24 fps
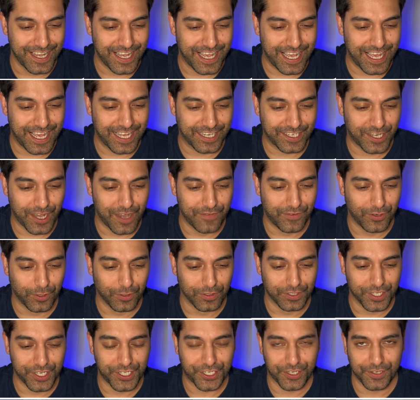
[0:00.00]
and cover all
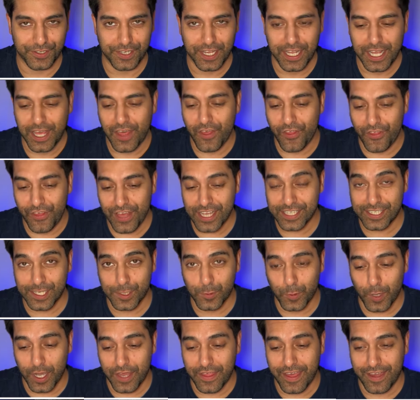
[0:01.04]
the issues. This is
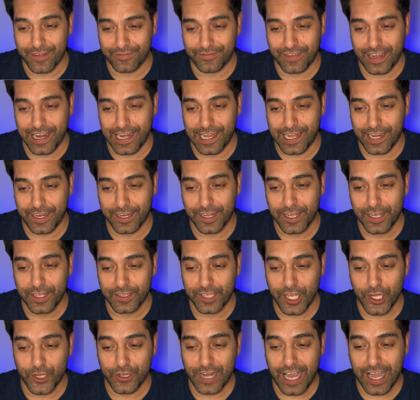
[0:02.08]
why they're failing.
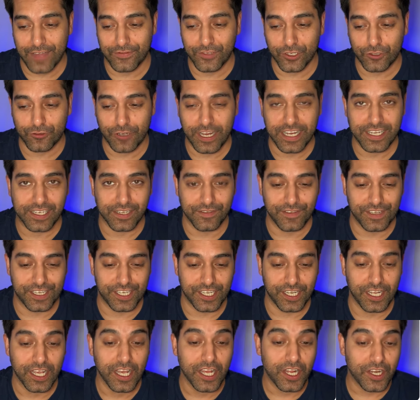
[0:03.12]
They don't have the
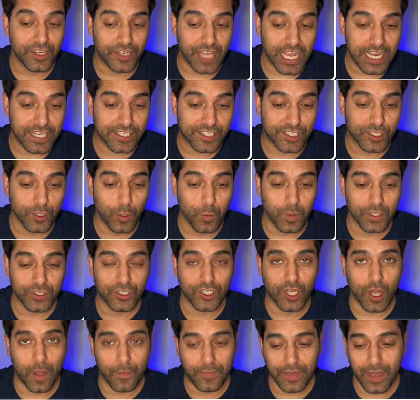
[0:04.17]
creativity. They still want to
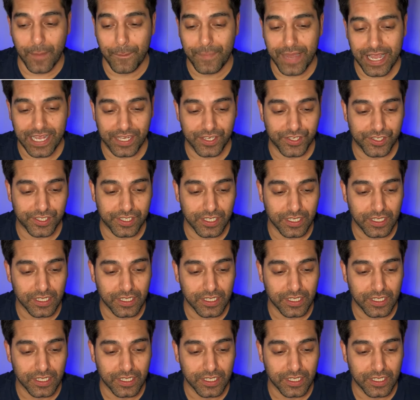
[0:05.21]
copy and paste